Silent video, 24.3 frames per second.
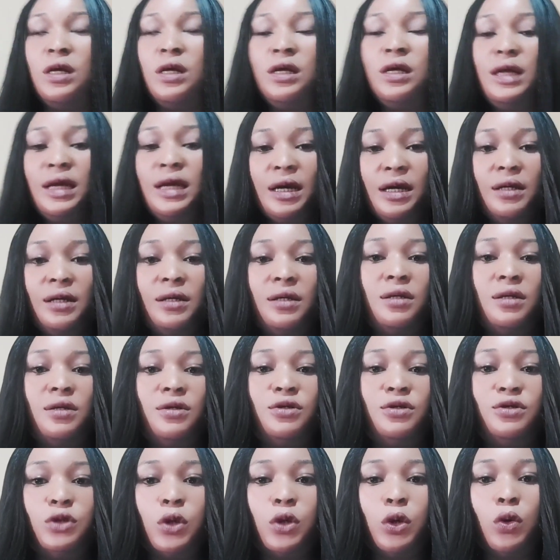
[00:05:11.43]
Yeah.
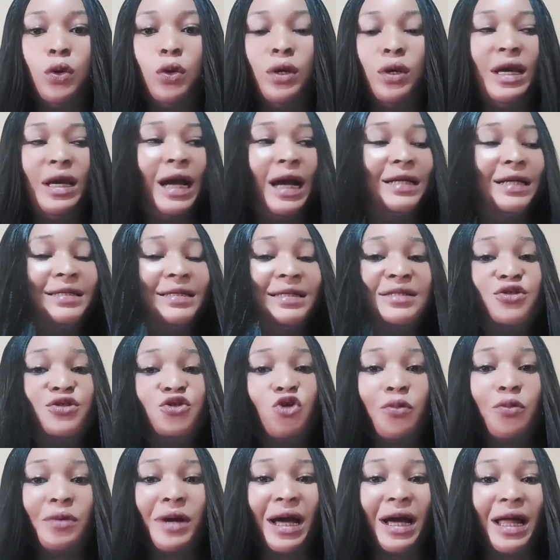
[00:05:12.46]
So, and this
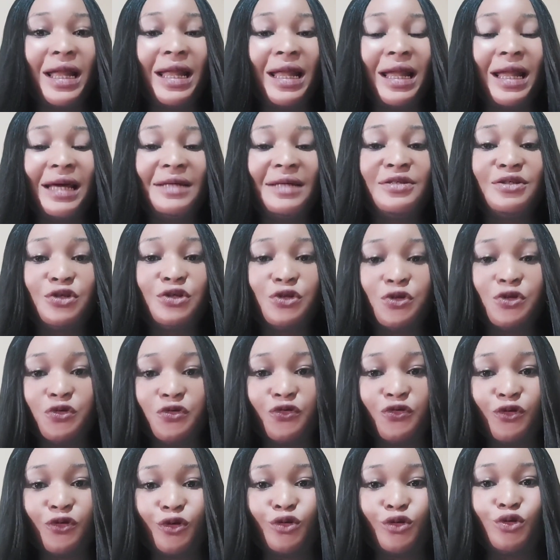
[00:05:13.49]
soap can last you
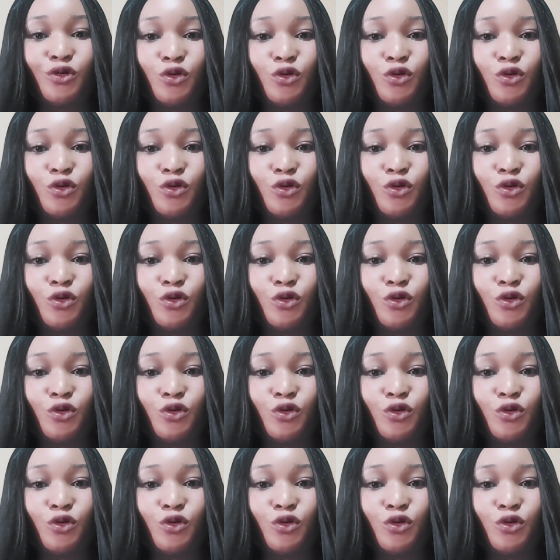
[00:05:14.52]
for